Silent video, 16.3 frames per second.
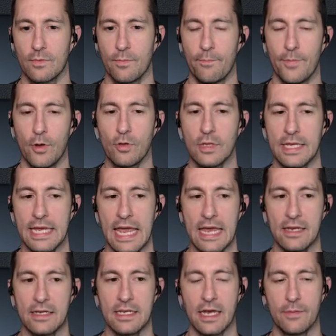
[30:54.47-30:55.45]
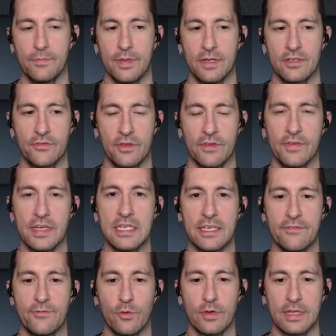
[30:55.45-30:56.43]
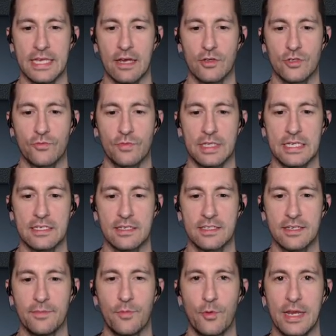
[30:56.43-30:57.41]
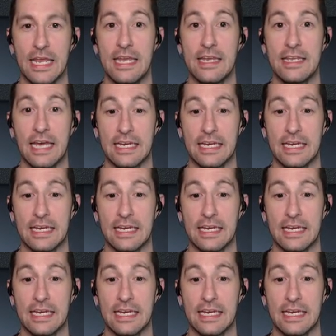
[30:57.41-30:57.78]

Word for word: Bowling and 9-pins for the VC4000, released at some point in